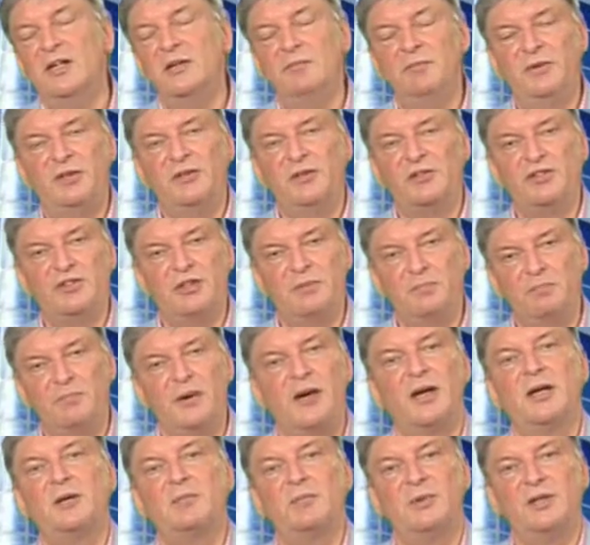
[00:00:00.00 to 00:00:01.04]
because the
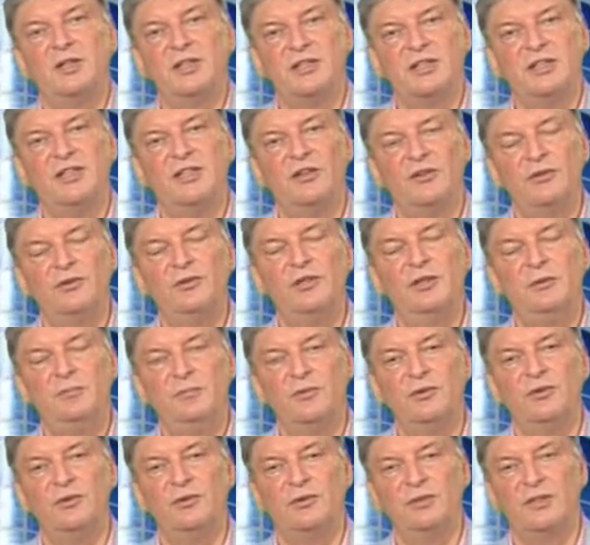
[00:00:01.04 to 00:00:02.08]
Bible is the only
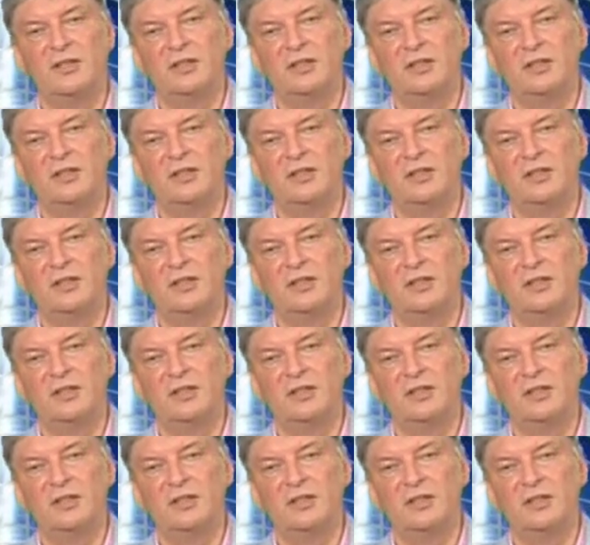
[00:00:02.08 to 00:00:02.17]
book